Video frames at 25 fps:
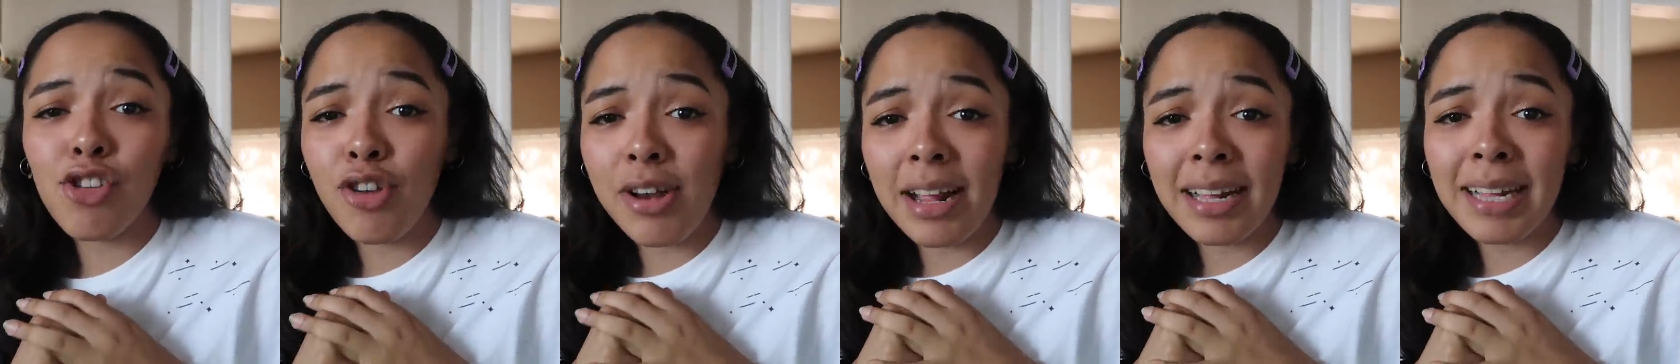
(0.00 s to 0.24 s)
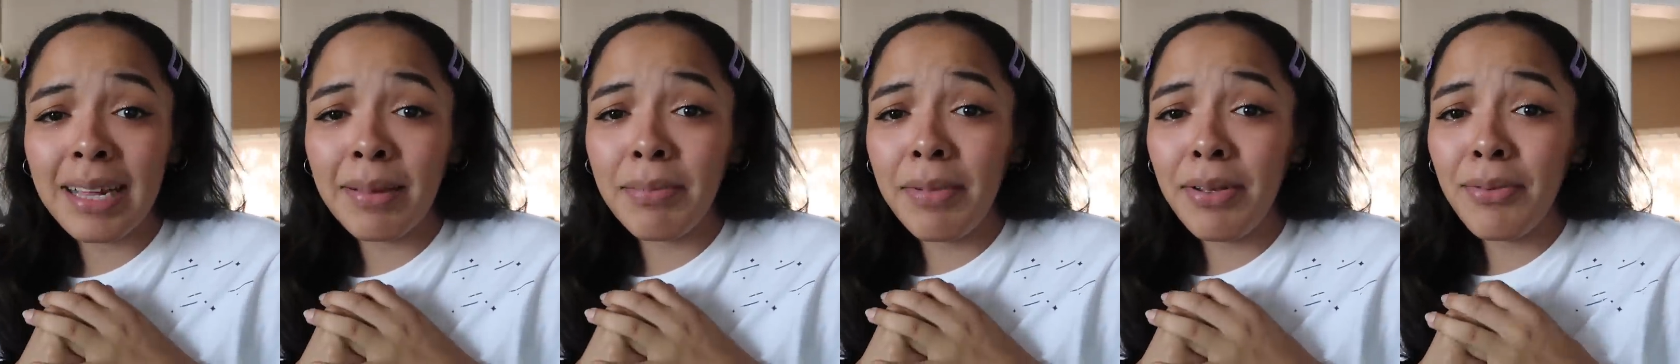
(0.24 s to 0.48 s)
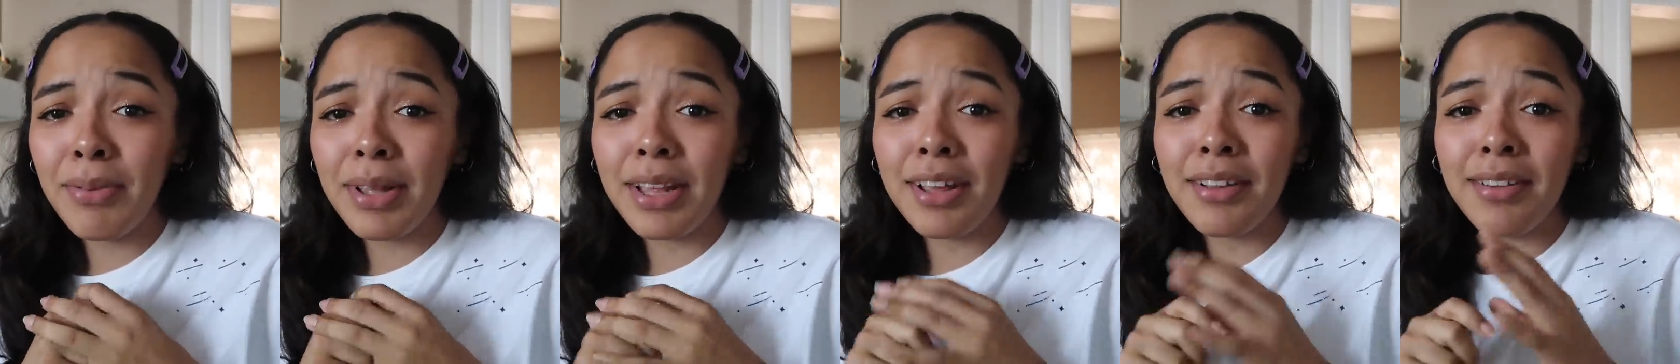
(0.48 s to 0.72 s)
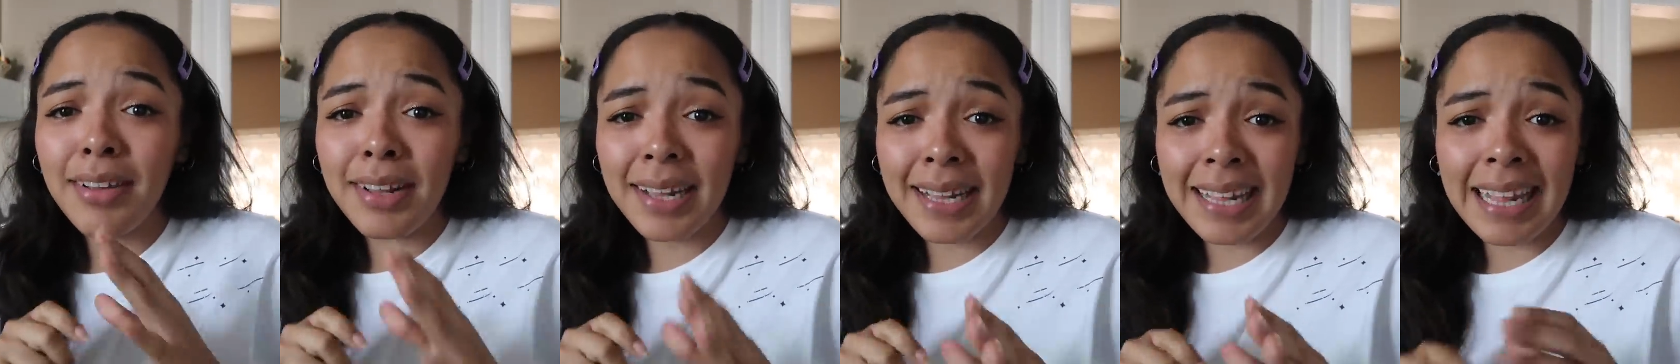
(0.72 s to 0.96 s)
Trust me, when
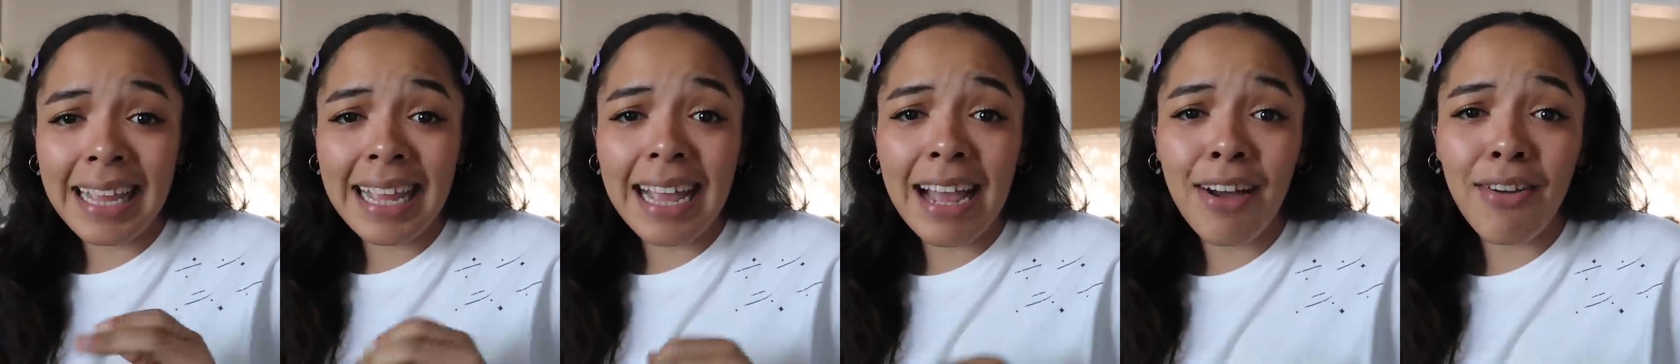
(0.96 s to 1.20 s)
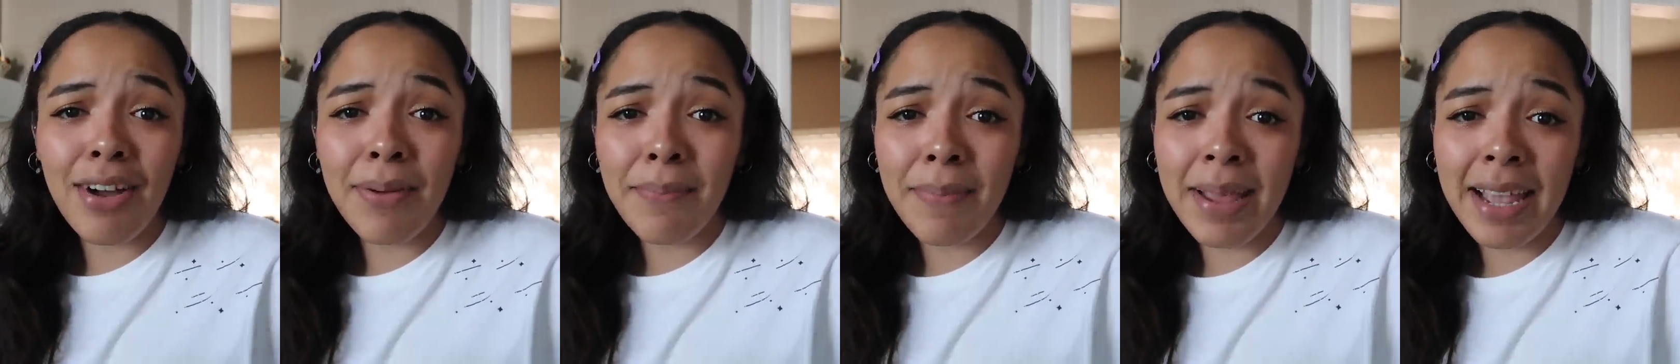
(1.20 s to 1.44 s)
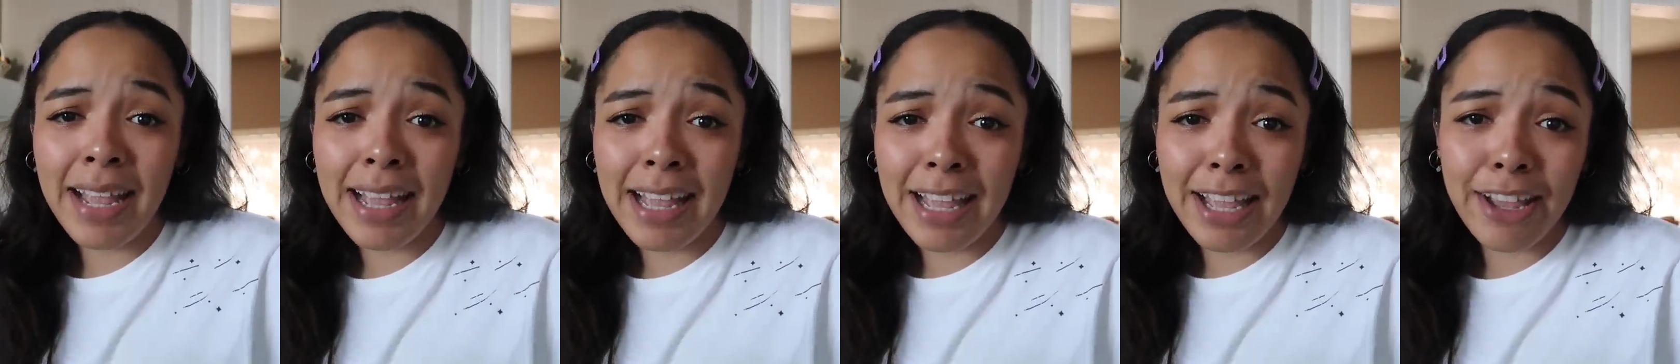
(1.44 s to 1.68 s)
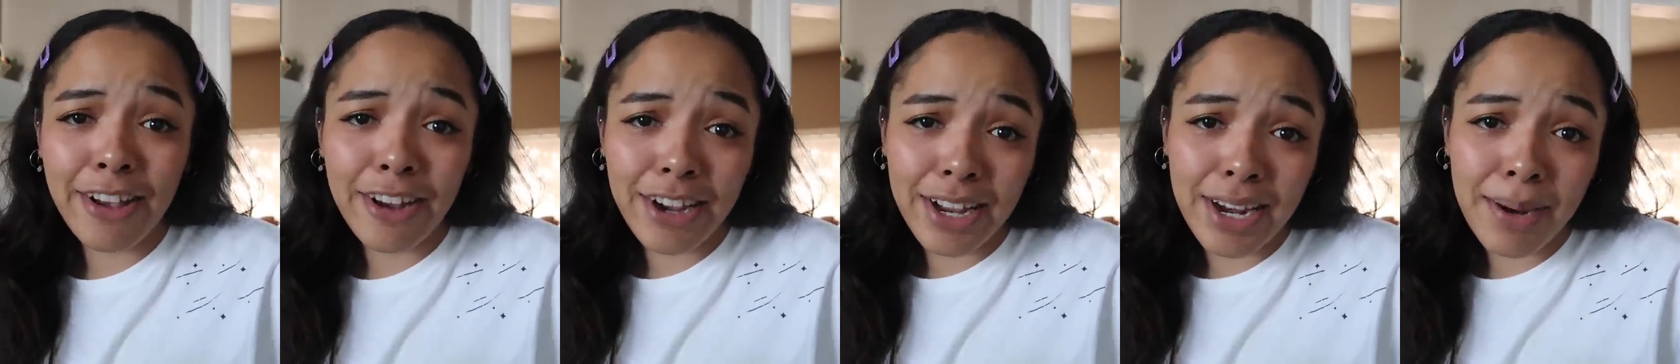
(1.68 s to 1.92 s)
you see how I make it,
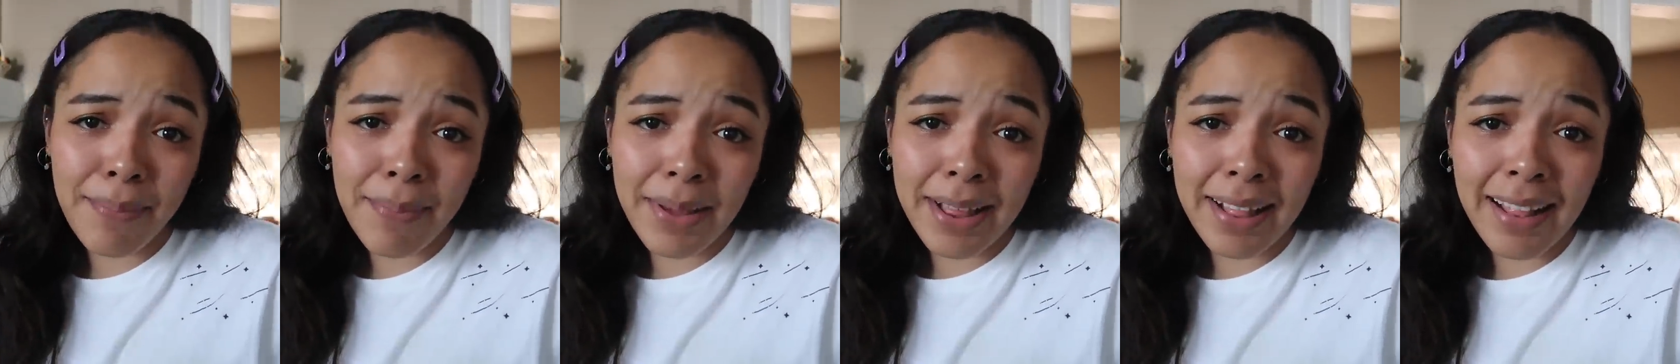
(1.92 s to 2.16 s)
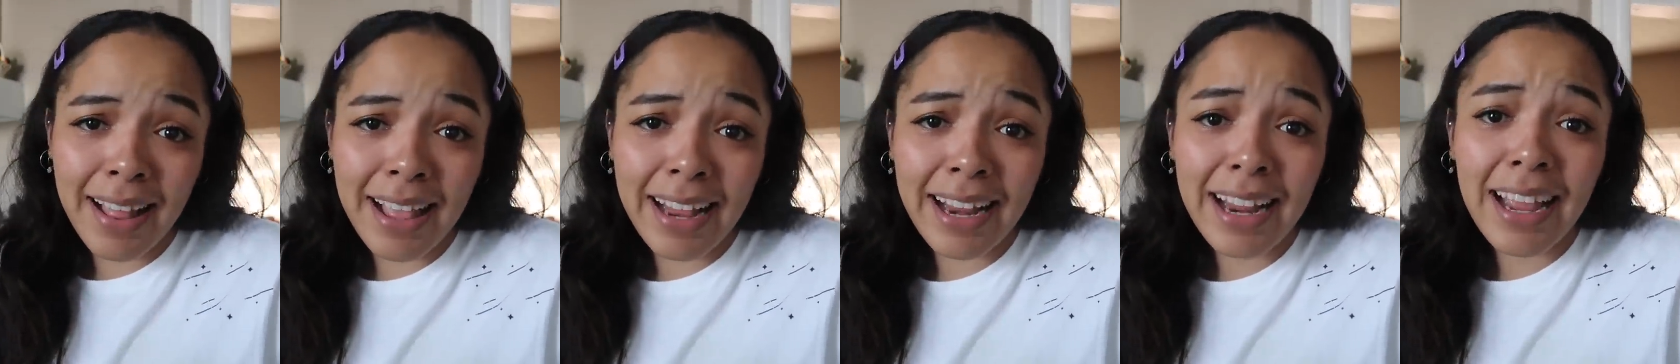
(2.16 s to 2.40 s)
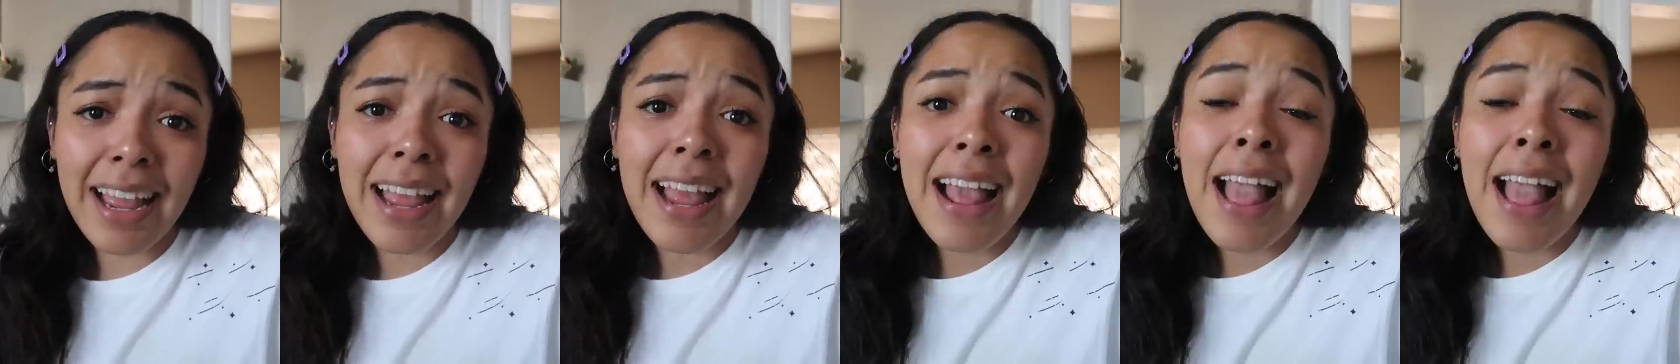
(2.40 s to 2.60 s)
you're gonna be like,